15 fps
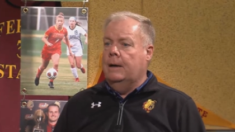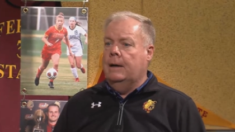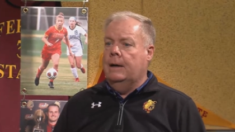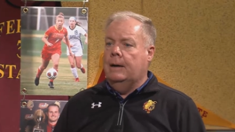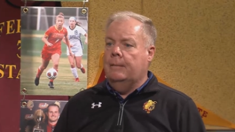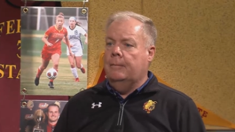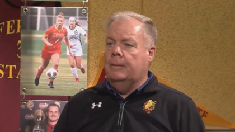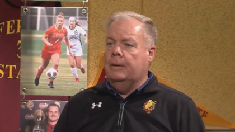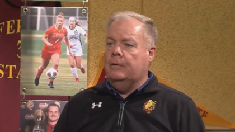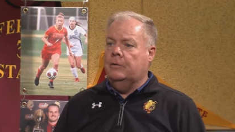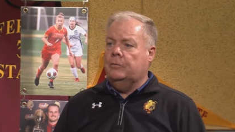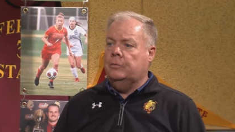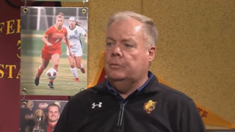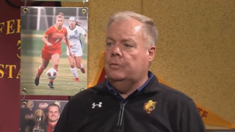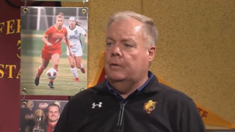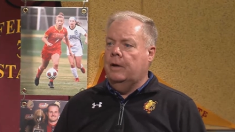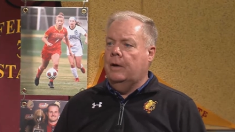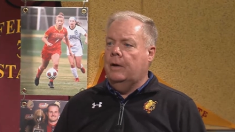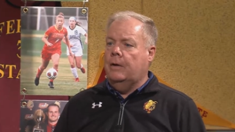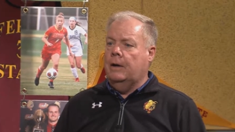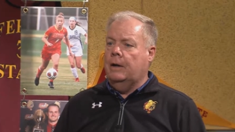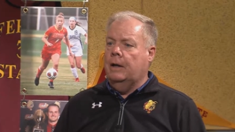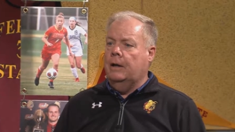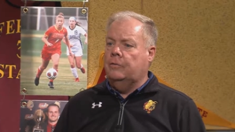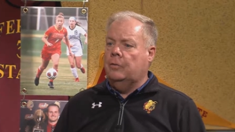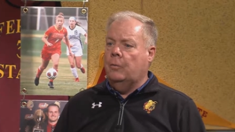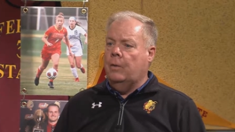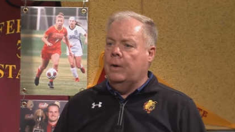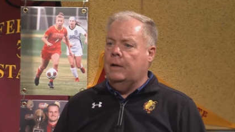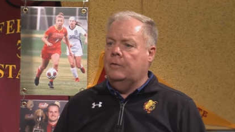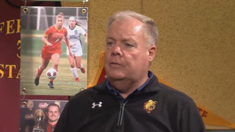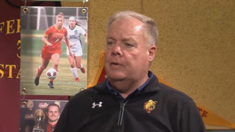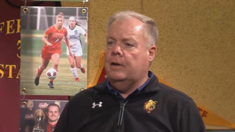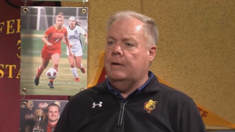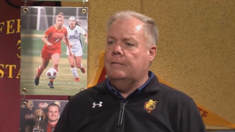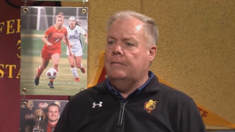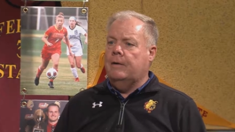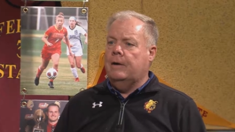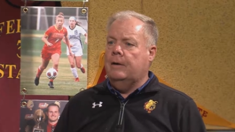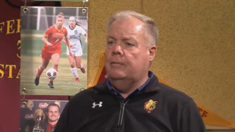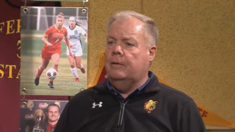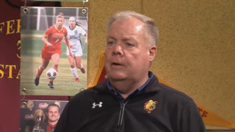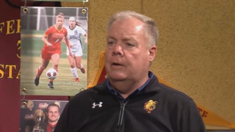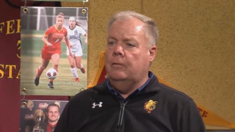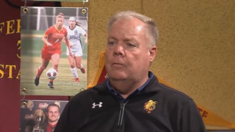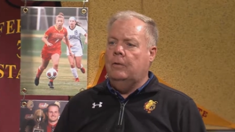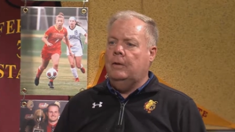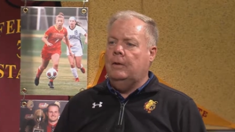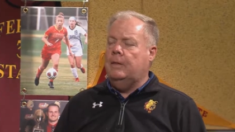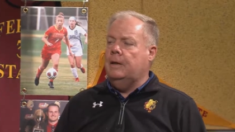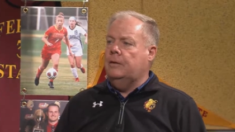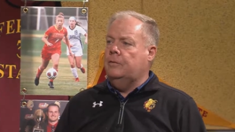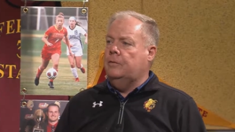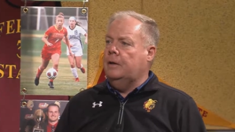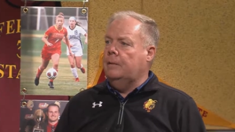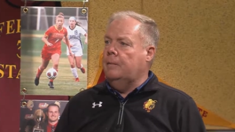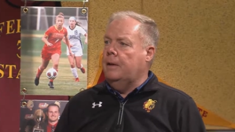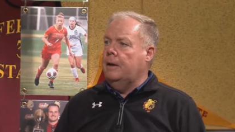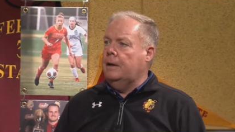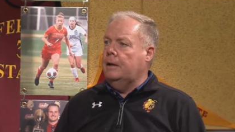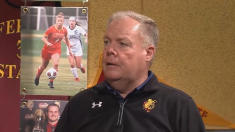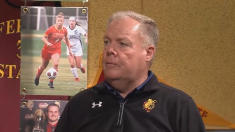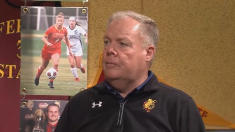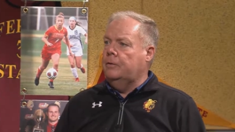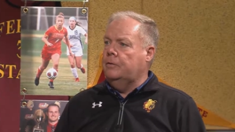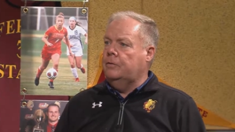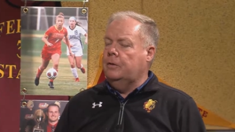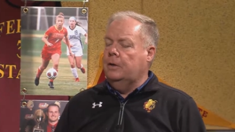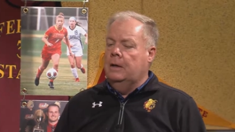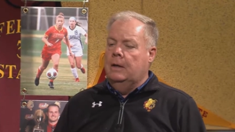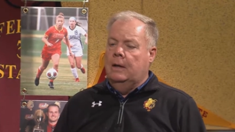Um, but this was there. It's a way to stay involved, and he really thinks he can make a difference.